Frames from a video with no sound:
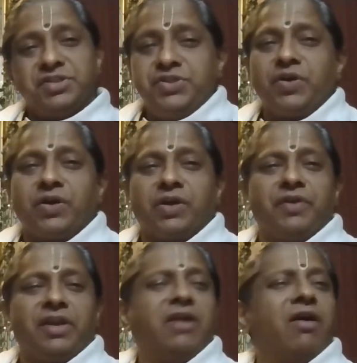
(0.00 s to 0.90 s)

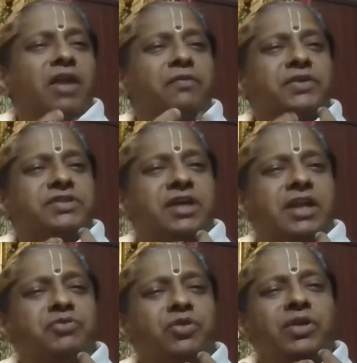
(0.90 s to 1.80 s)
Geographically, all of us are
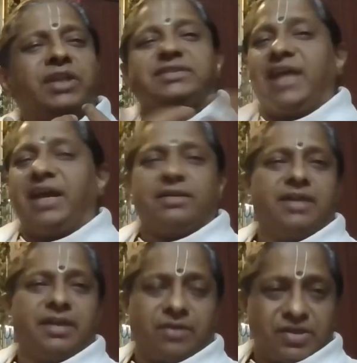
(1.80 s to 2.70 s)
absolutely
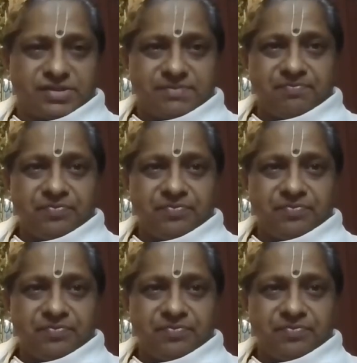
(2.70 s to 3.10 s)
scattered across,